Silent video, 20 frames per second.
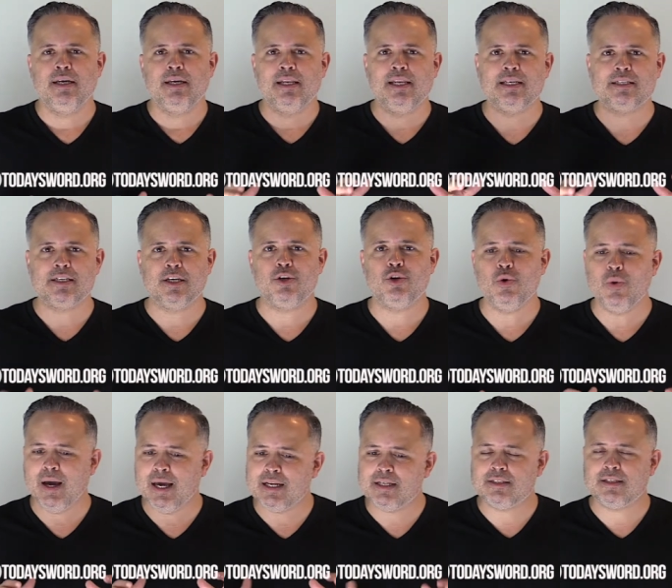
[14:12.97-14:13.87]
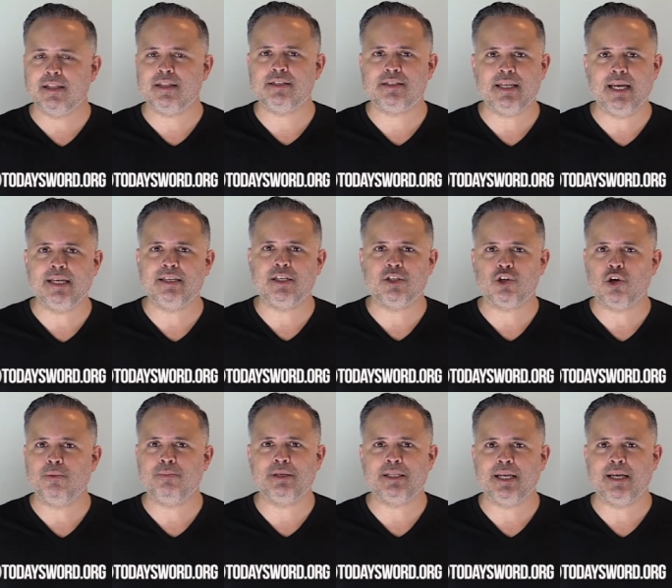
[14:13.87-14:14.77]
Listen, you head into this day
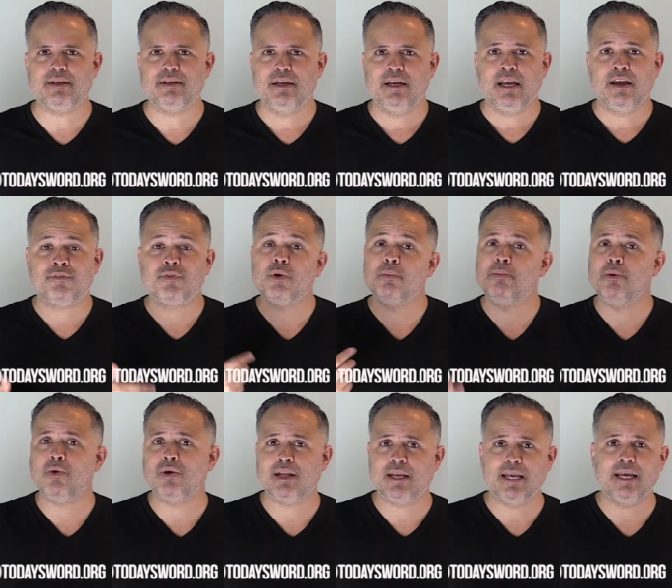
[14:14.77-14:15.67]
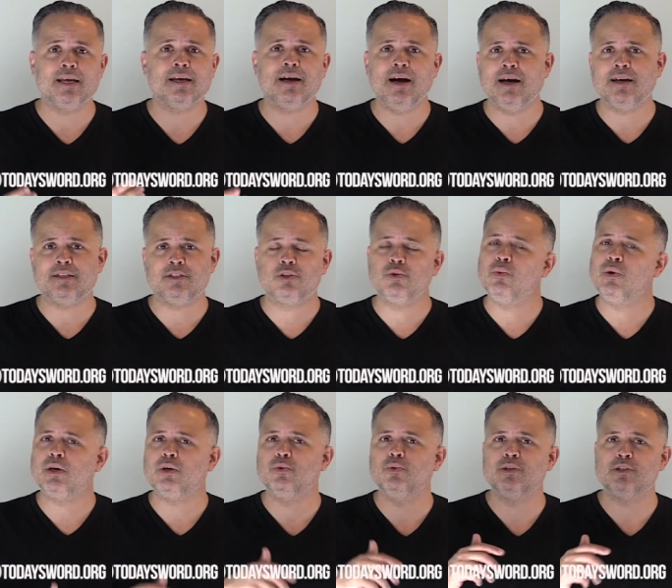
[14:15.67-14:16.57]
determined that if you're born again, God is the
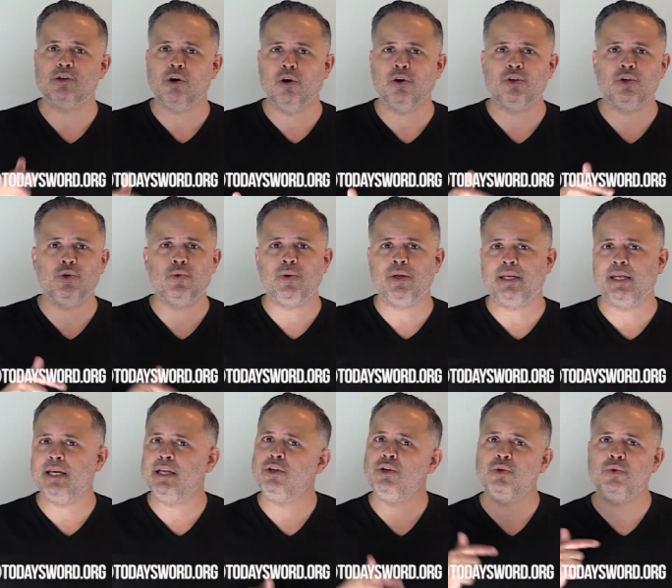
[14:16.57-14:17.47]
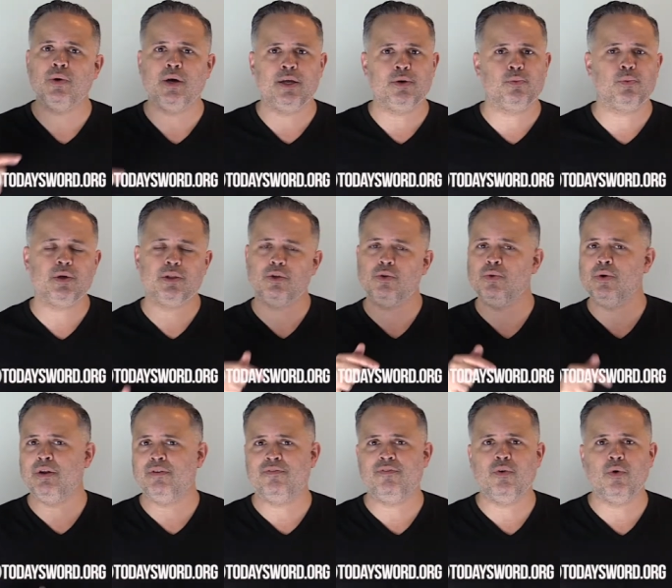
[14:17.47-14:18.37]
one who is on you and in you and with you
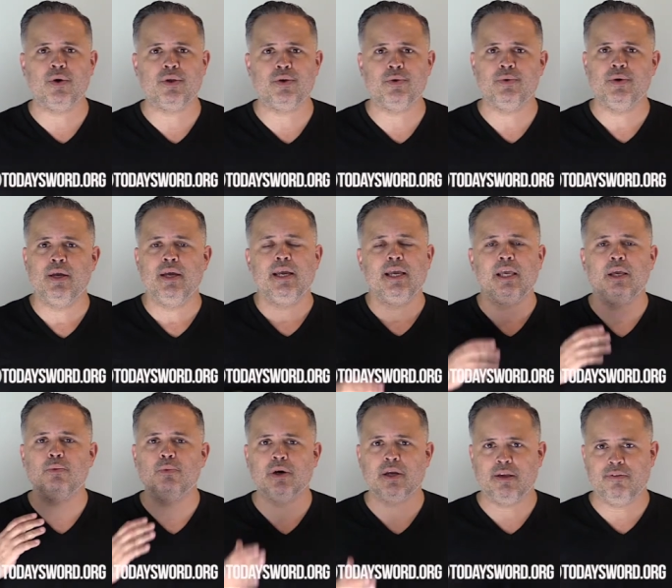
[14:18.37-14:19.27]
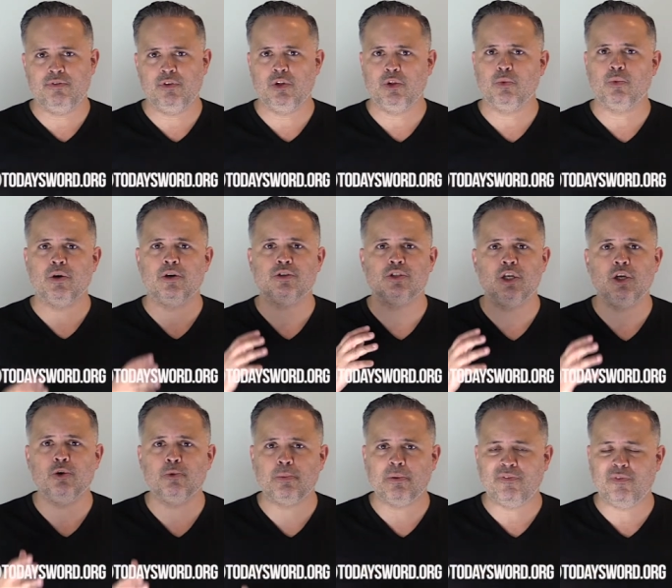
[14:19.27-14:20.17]
and for you. He will give you the words. He
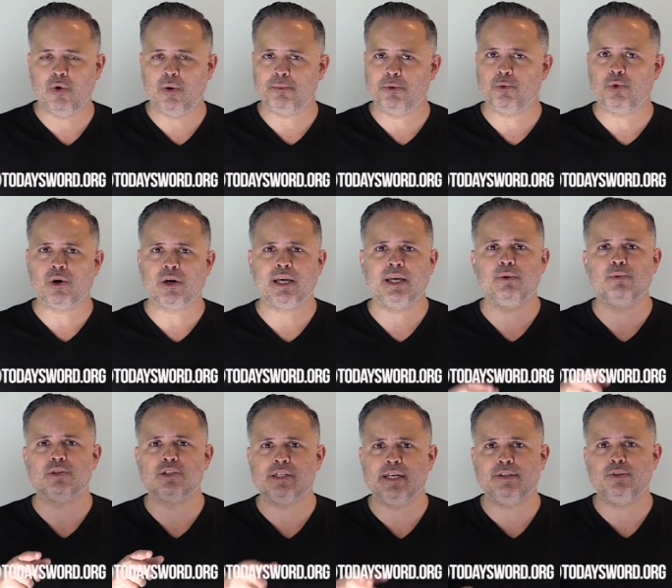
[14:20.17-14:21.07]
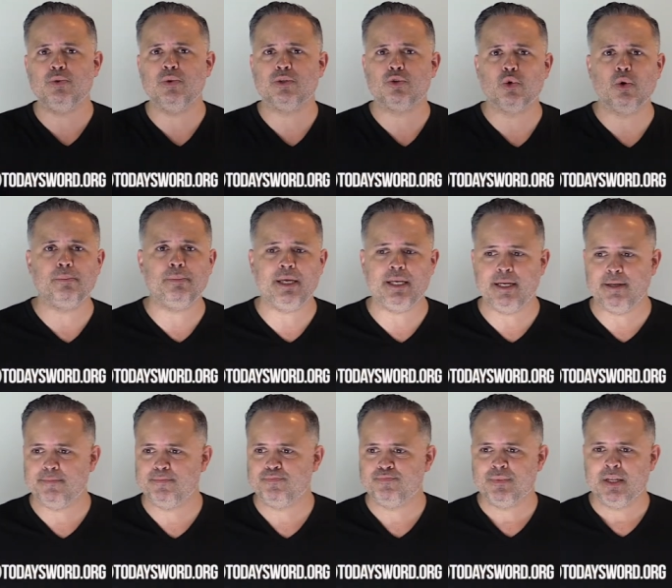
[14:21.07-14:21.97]
will perform the work. He will send you into a meeting